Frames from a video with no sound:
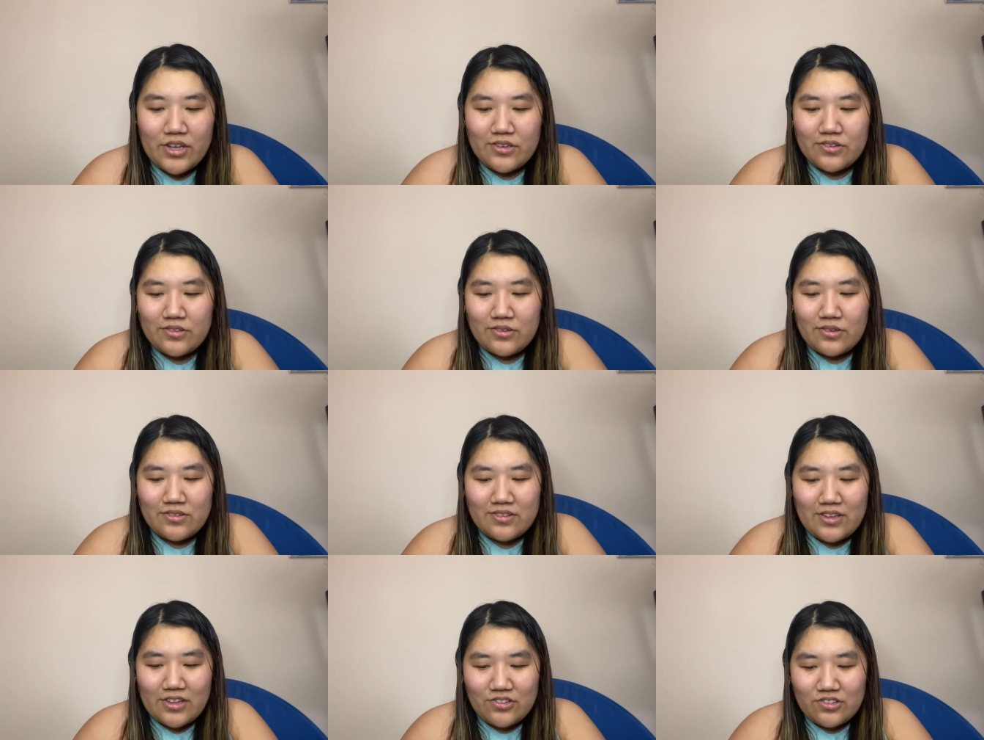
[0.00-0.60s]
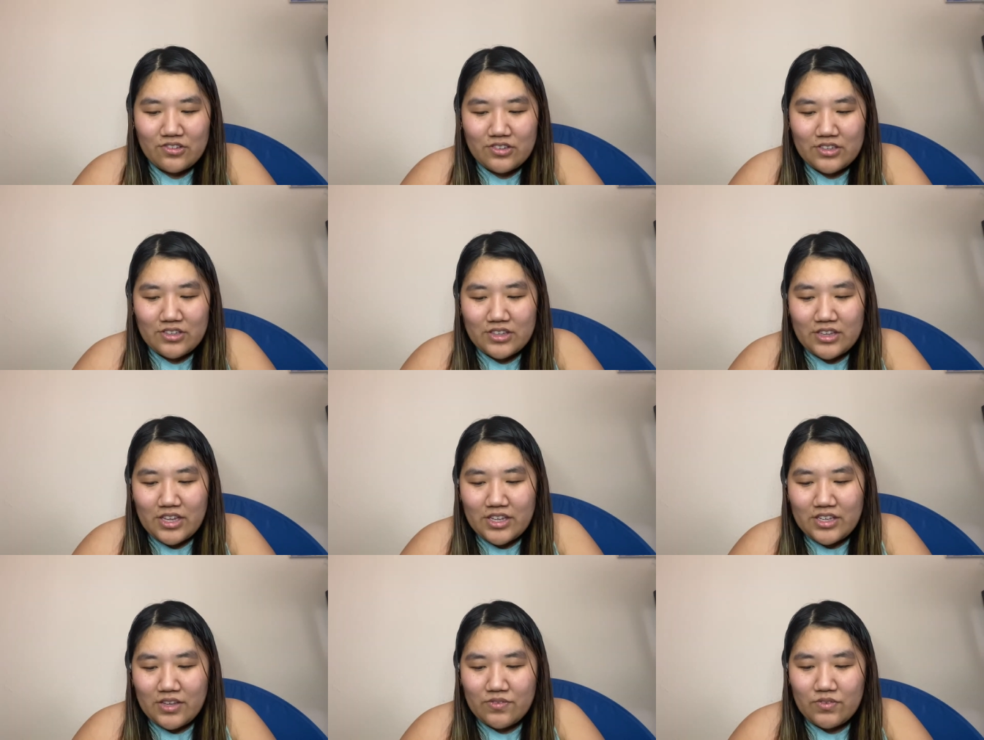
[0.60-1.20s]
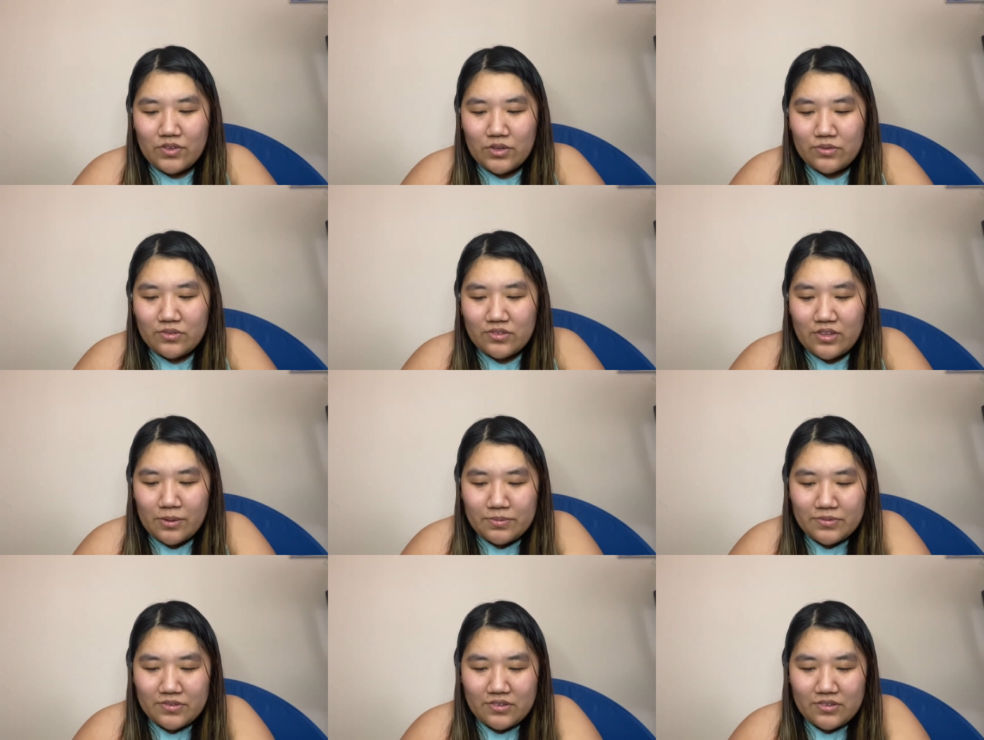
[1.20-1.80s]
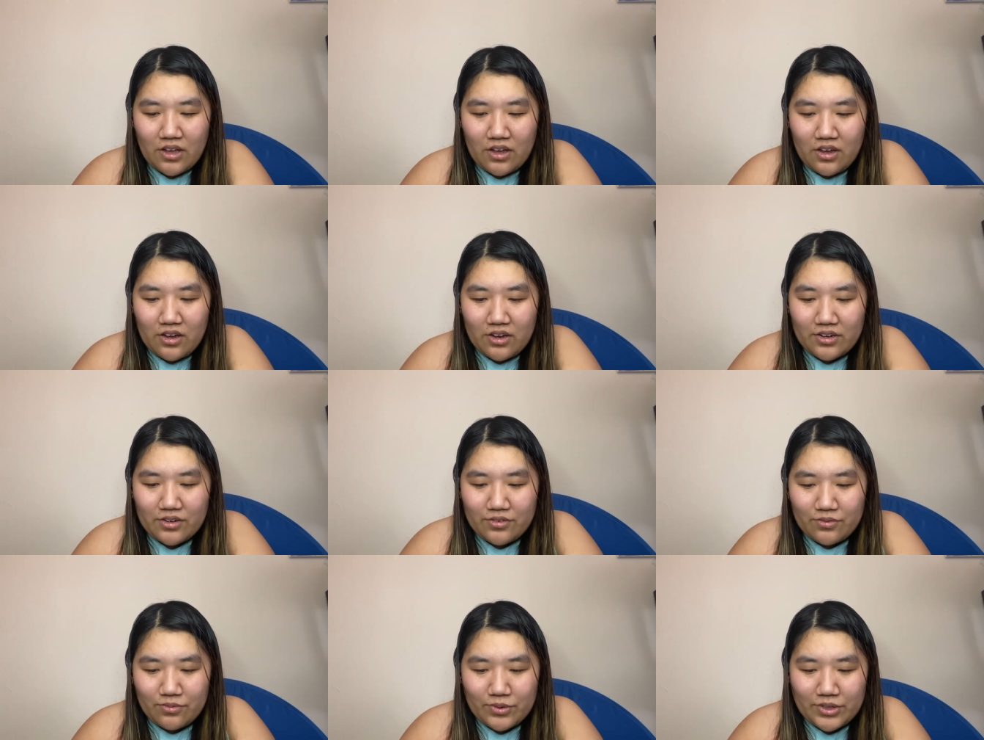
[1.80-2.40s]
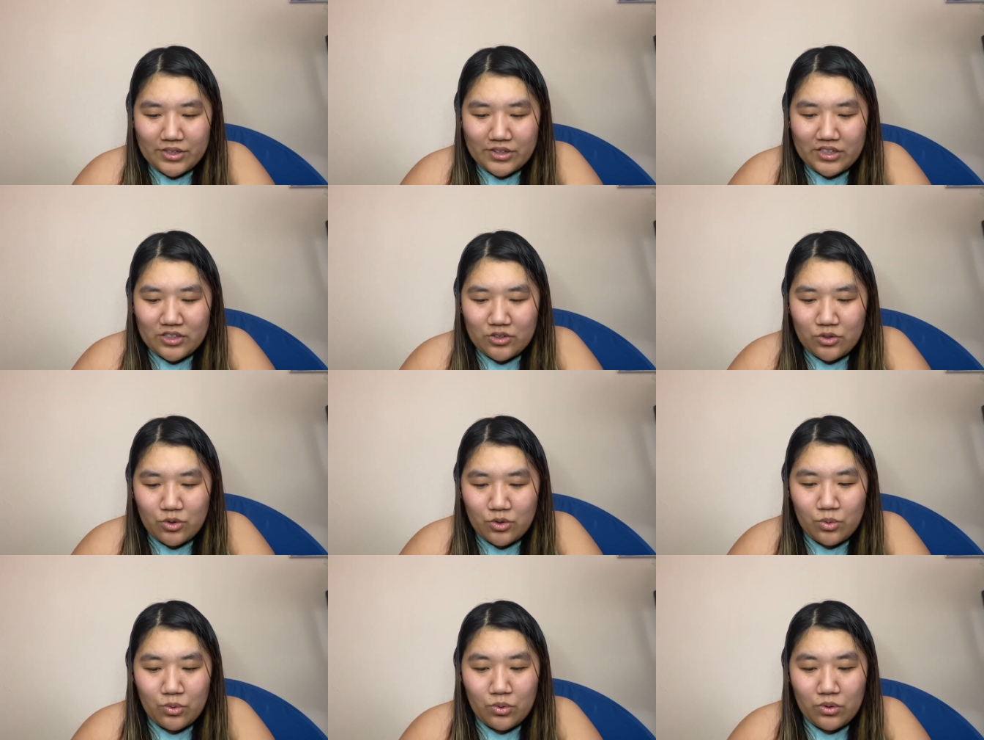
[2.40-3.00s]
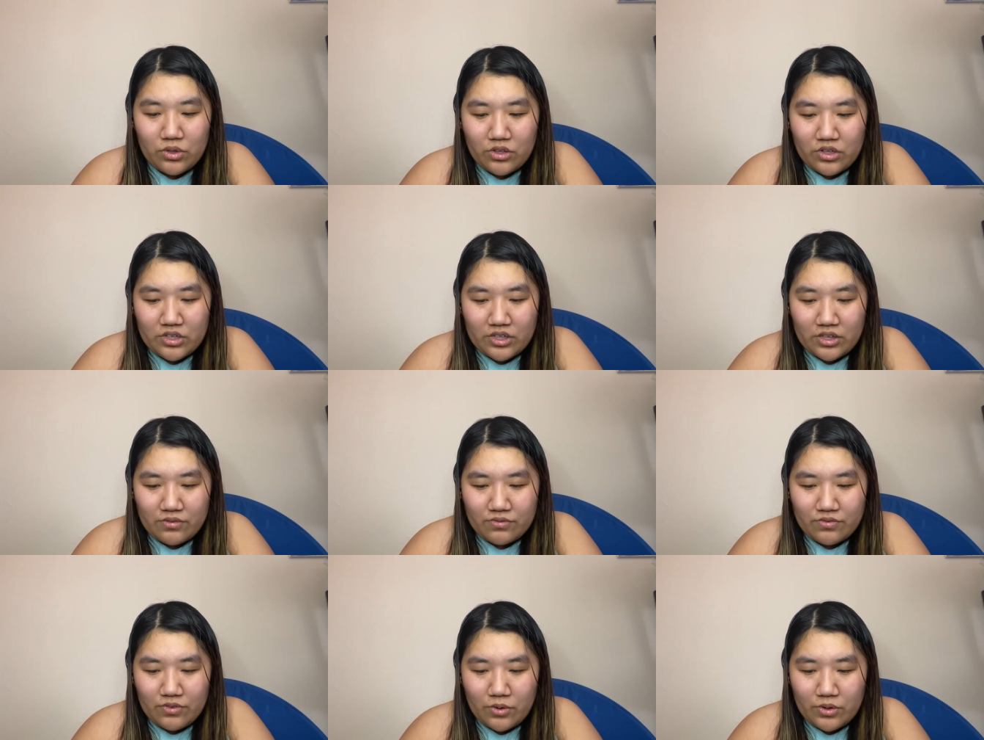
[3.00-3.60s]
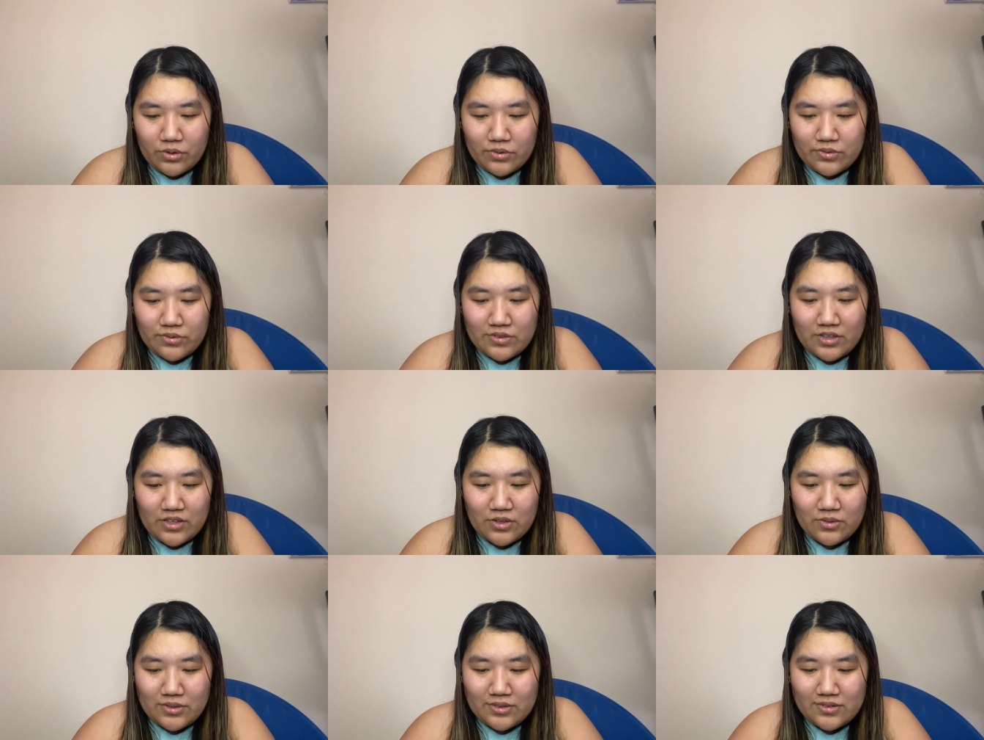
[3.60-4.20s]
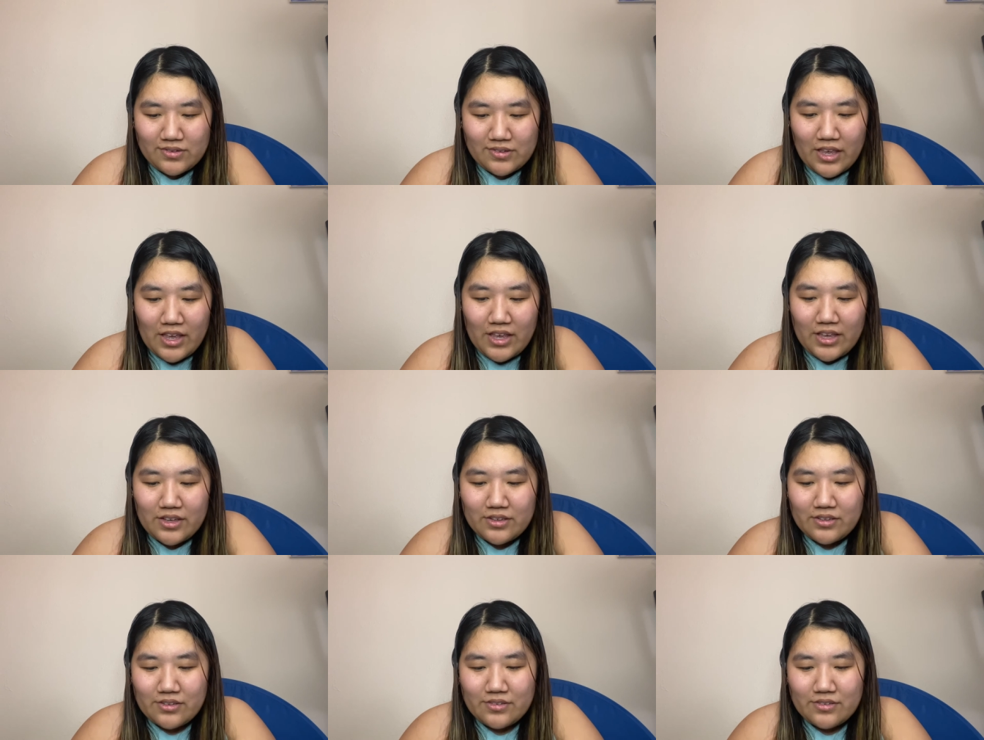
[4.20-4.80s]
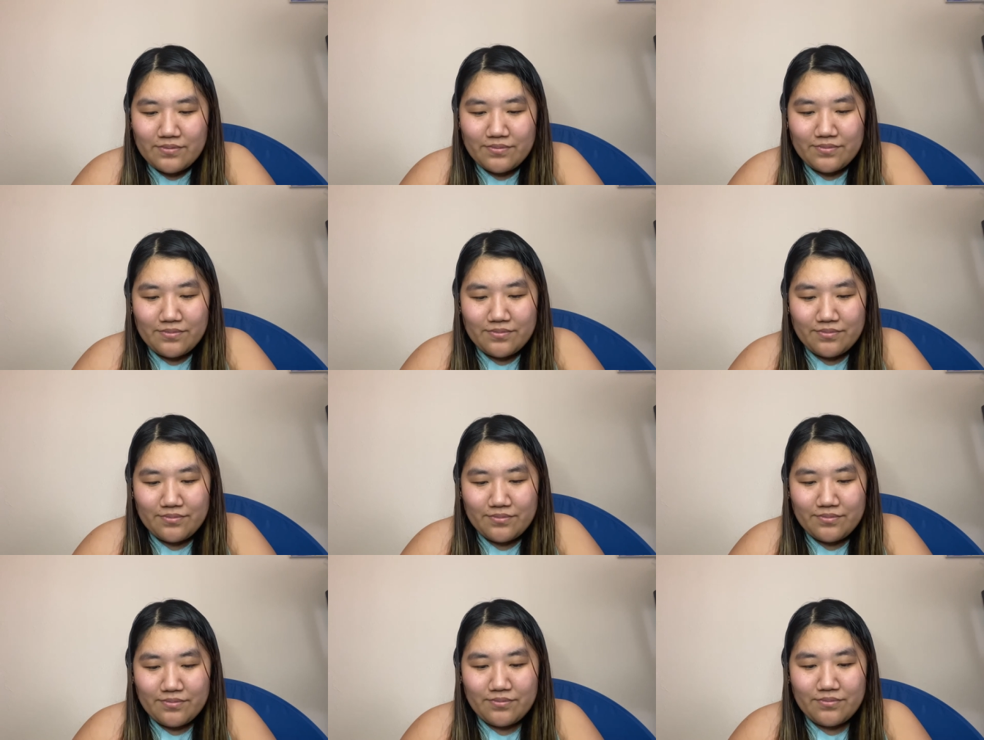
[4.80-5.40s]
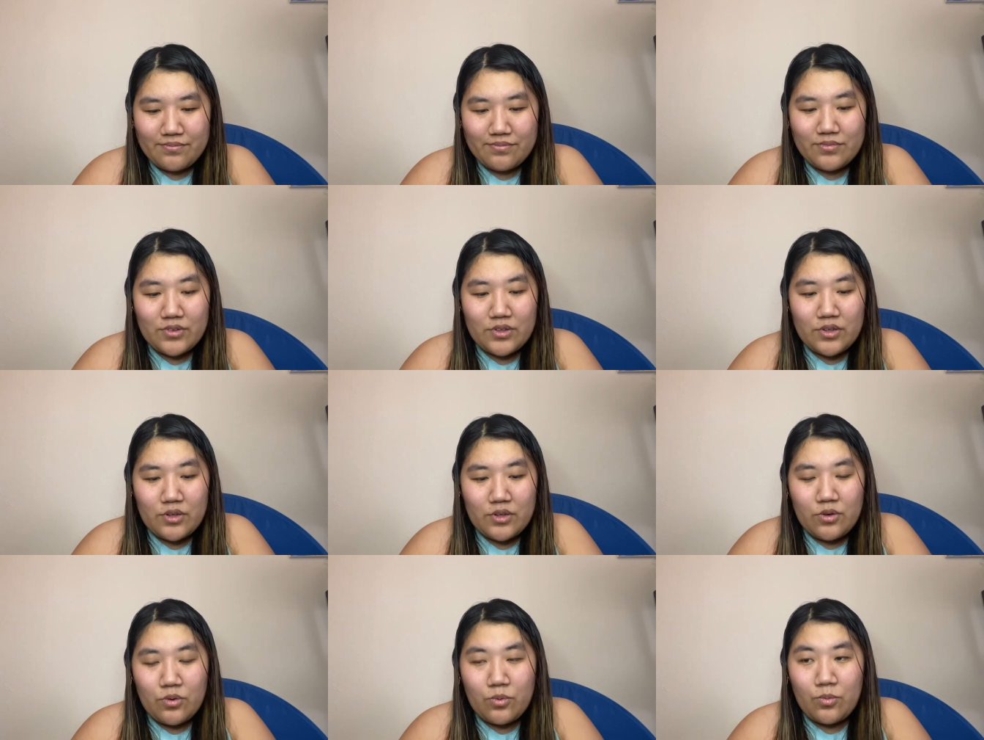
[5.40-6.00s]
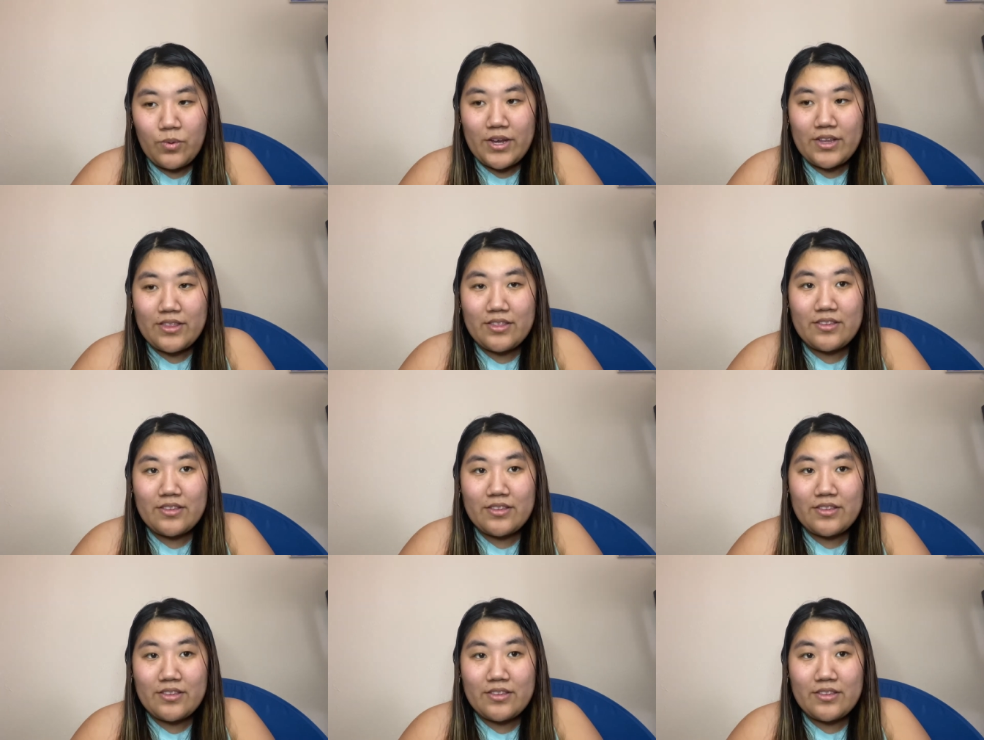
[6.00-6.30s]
So essentially they give you tips on really cool looking photos that you can take with